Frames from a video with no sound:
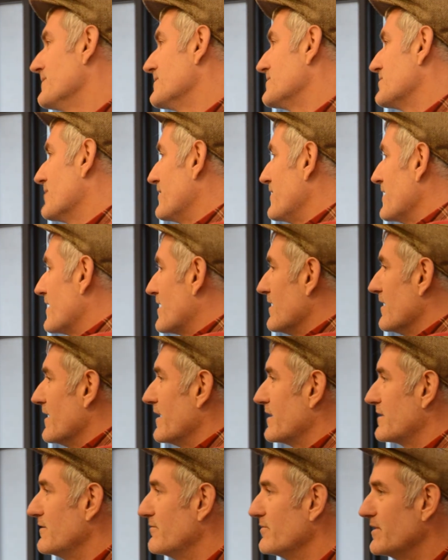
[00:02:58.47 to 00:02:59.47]
So I think
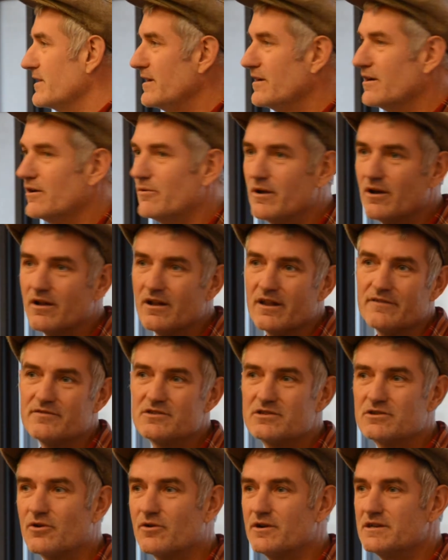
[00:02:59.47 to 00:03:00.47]
collectively here we all have
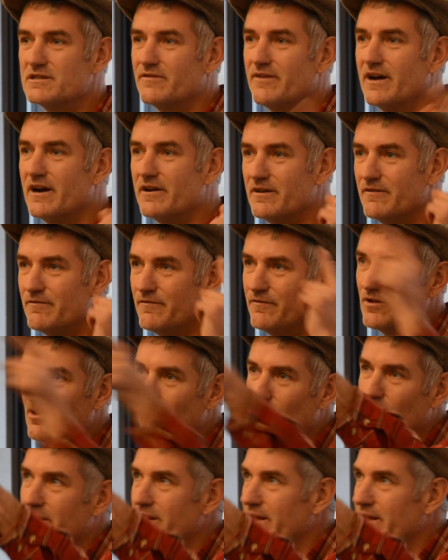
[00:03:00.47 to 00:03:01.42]
stories of how you fill one